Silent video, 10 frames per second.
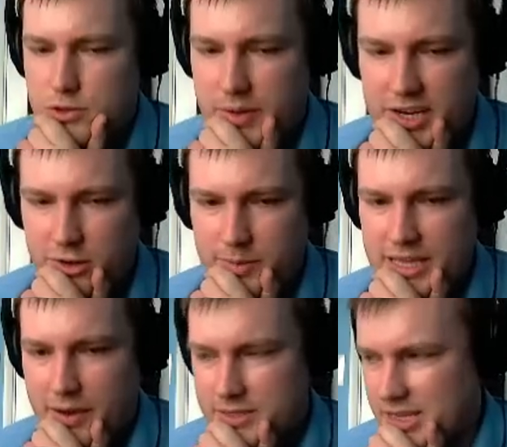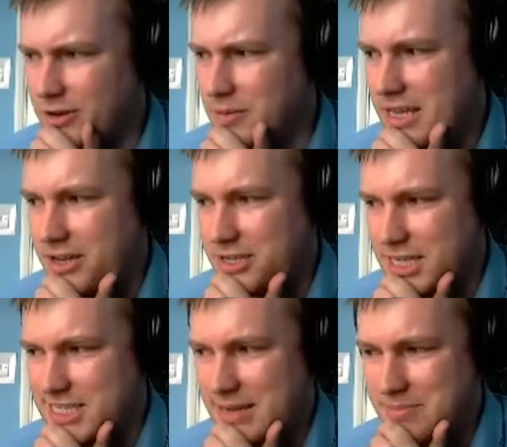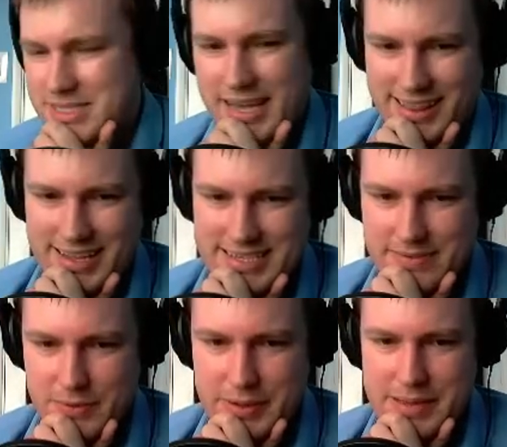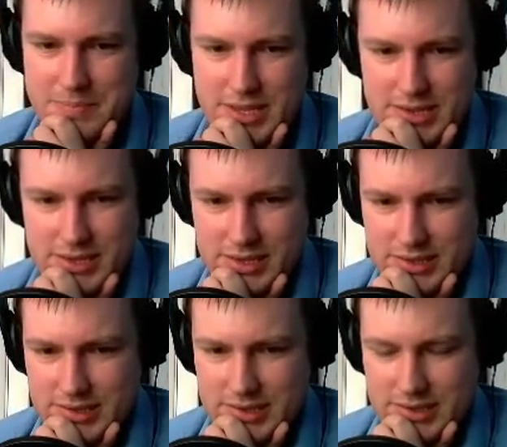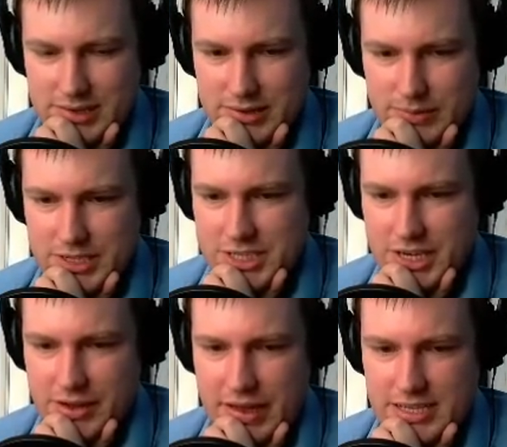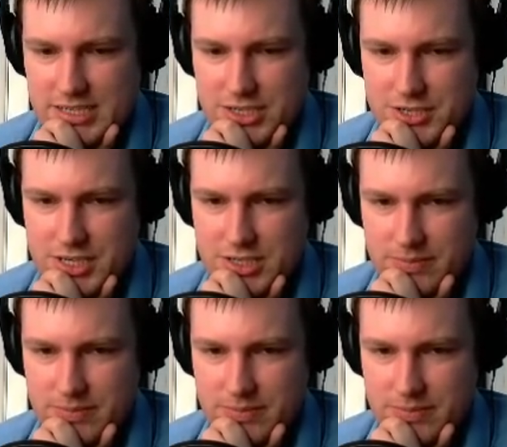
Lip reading: So where I normally go is I normally go to just dump satellites everywhere. Which, you know, has its uses.